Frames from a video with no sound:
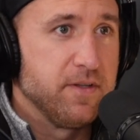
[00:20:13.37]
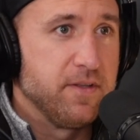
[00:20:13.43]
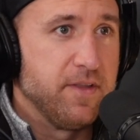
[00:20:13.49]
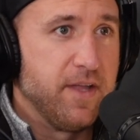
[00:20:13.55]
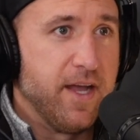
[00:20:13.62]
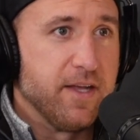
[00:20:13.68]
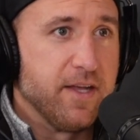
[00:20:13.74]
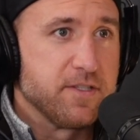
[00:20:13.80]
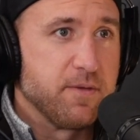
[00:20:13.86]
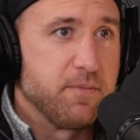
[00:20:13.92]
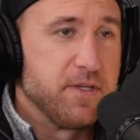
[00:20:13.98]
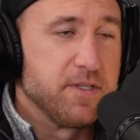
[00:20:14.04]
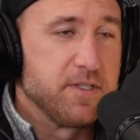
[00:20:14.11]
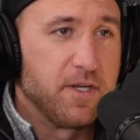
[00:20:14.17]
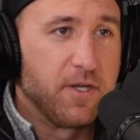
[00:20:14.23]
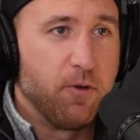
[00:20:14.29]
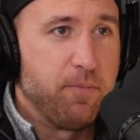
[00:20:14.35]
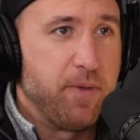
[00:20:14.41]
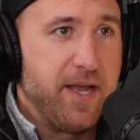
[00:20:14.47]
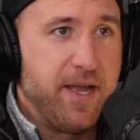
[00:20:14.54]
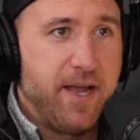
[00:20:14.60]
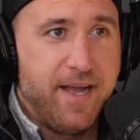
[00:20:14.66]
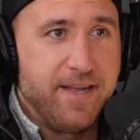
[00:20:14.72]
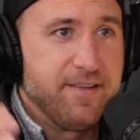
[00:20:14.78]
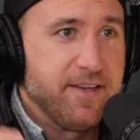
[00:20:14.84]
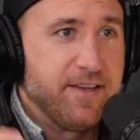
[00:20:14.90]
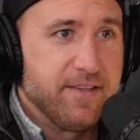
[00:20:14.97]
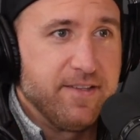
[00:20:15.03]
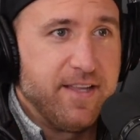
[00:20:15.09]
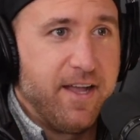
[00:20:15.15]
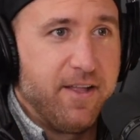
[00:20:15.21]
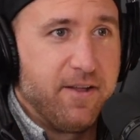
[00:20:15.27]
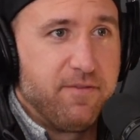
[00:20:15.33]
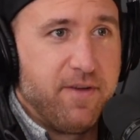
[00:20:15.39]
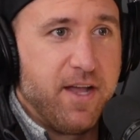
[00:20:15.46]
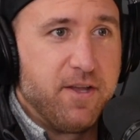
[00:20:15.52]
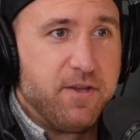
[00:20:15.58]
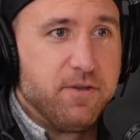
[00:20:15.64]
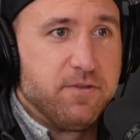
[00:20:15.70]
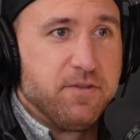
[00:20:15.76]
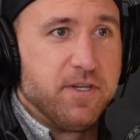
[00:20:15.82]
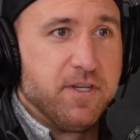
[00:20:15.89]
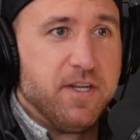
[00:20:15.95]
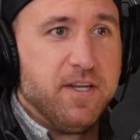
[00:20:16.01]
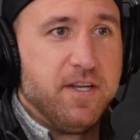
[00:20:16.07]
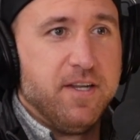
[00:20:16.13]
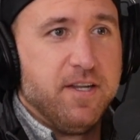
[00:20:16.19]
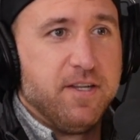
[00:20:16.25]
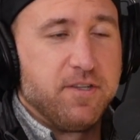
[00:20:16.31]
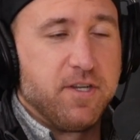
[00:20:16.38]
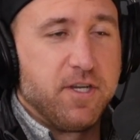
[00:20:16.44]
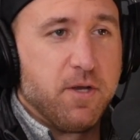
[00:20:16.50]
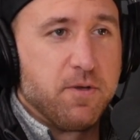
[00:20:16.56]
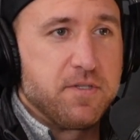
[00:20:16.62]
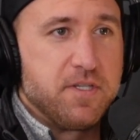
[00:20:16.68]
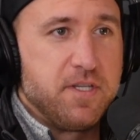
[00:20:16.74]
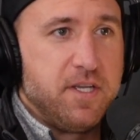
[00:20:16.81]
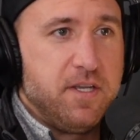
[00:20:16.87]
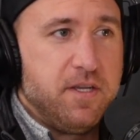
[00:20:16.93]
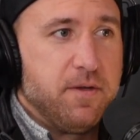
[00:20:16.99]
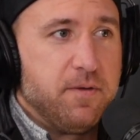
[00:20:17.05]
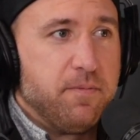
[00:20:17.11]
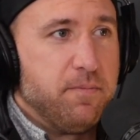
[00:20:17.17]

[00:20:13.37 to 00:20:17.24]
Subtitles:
that somebody's going to go pay high ticket dollar value to go see,